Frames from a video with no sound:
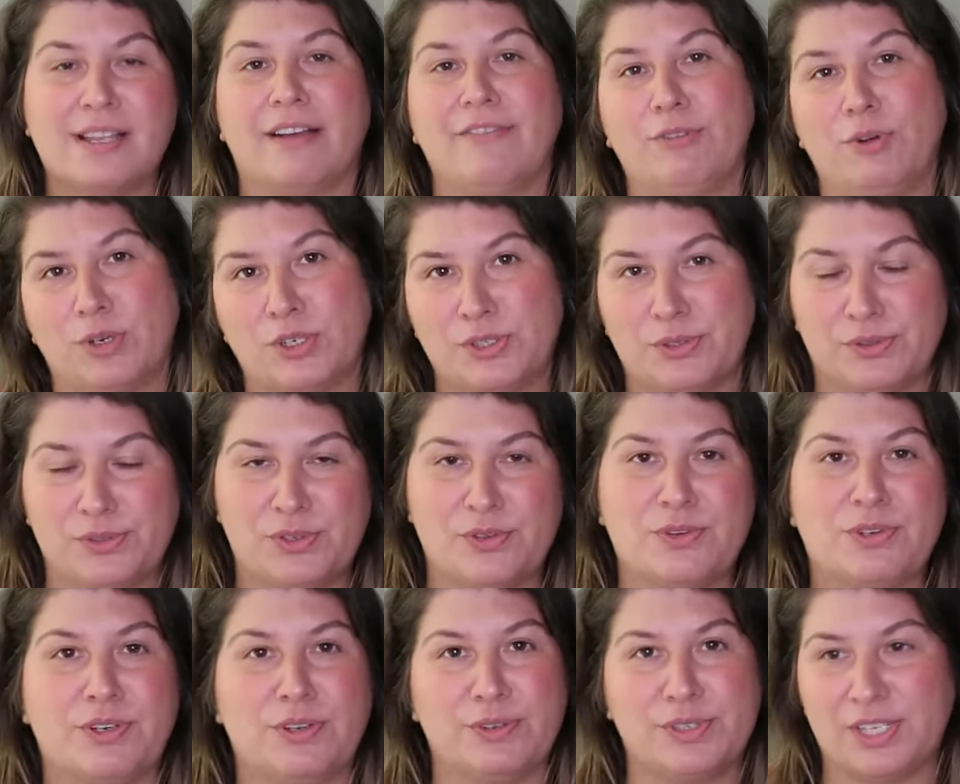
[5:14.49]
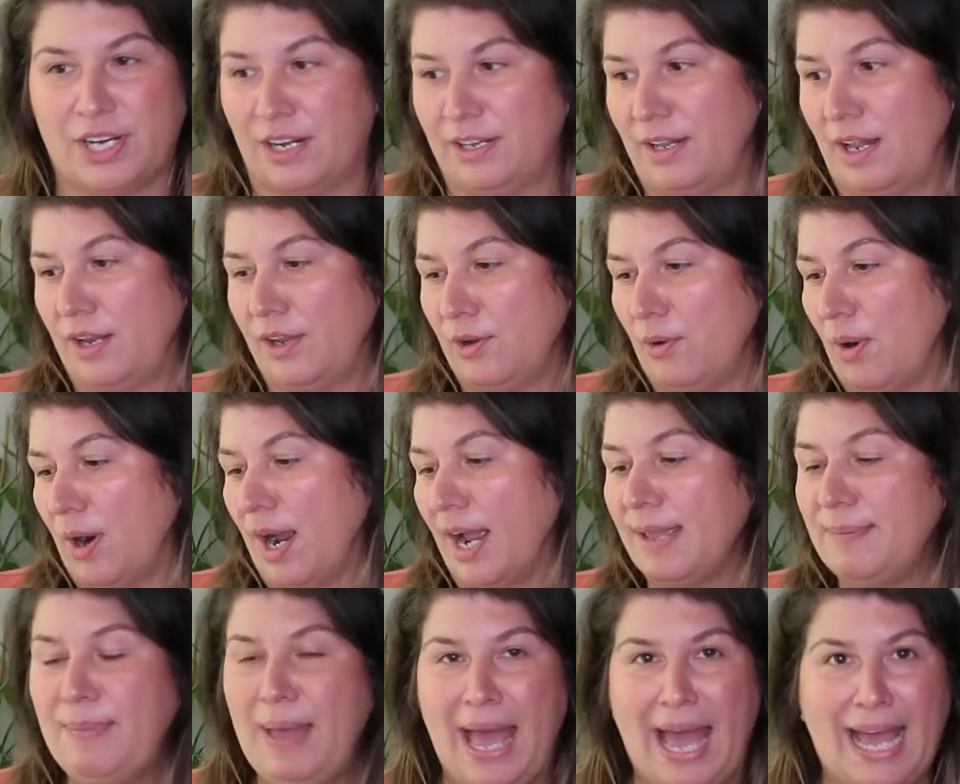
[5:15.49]
Of course, also you could use it on your
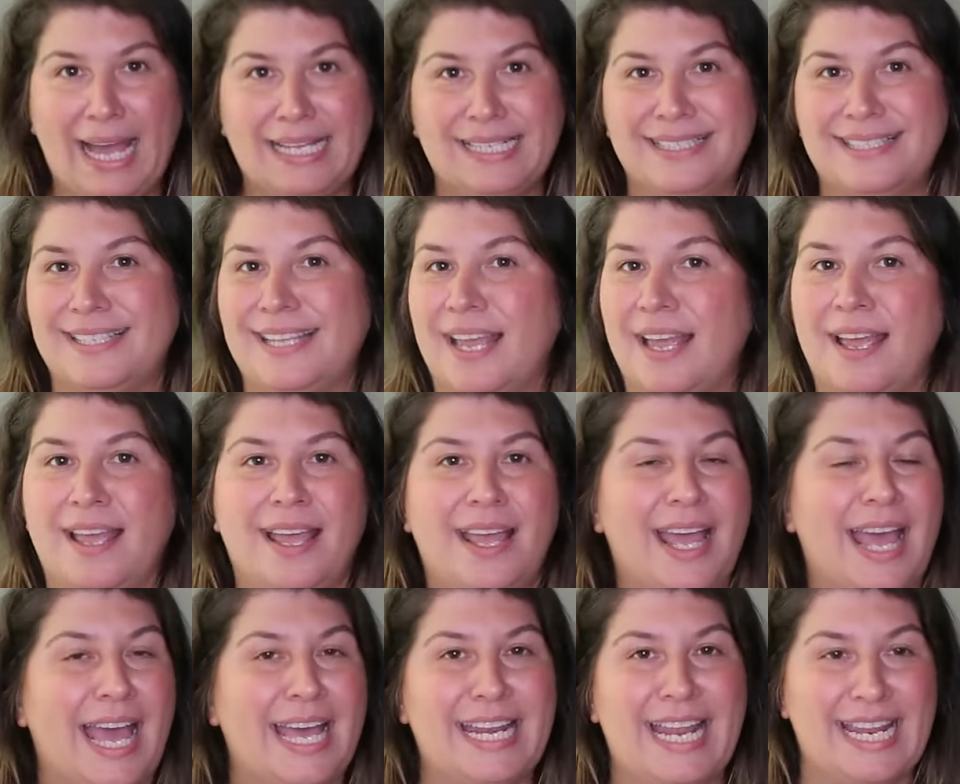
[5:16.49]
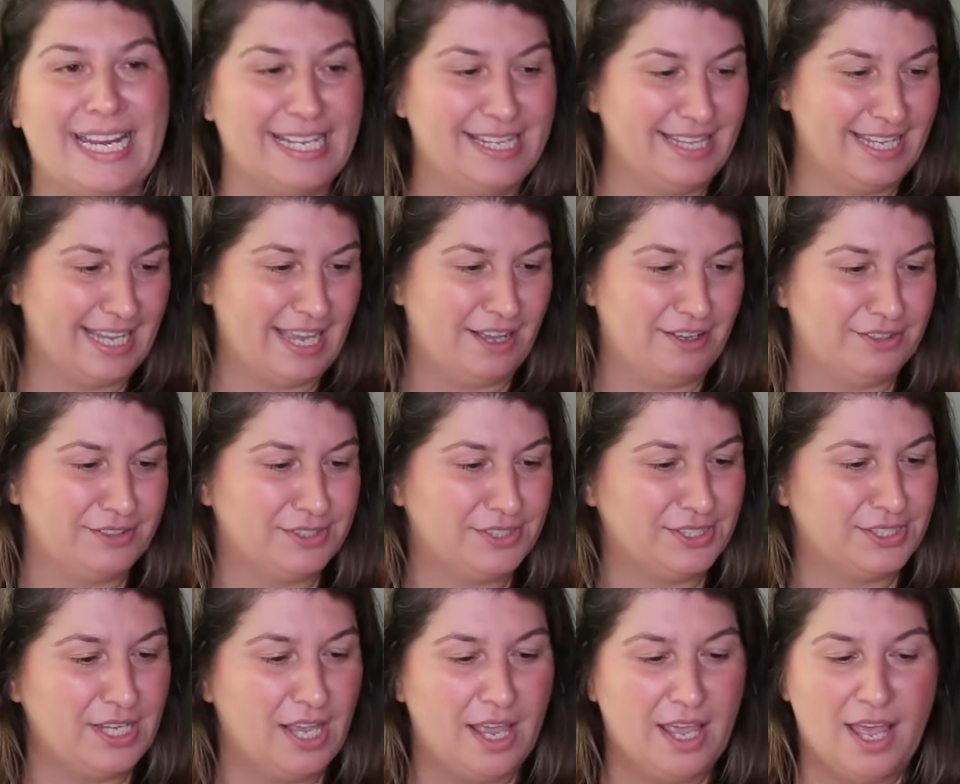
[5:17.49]
iPads and anything else.